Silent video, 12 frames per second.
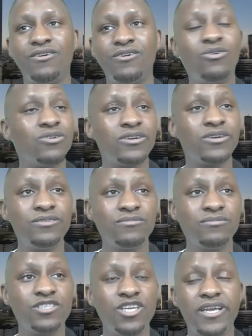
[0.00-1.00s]
or
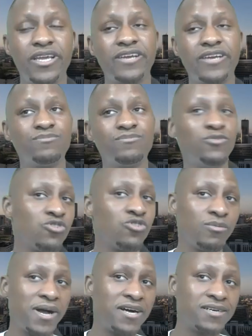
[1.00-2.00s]
she cares more
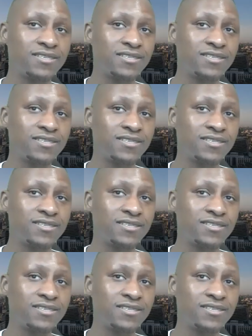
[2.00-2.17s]
about